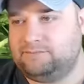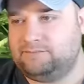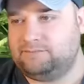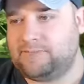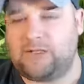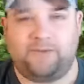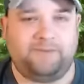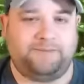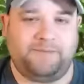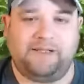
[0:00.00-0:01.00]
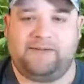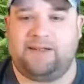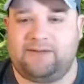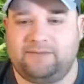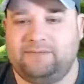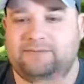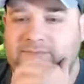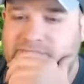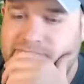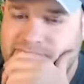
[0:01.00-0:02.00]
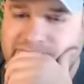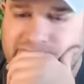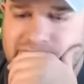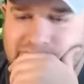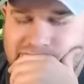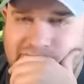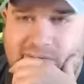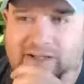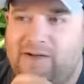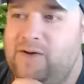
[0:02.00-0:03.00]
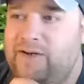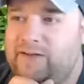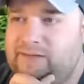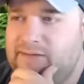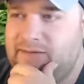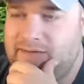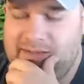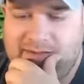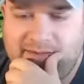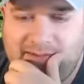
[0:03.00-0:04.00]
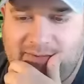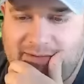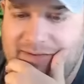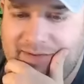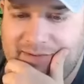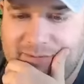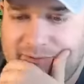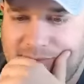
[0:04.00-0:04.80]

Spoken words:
Nope, it's down. I own it. I just haven't done anything with it.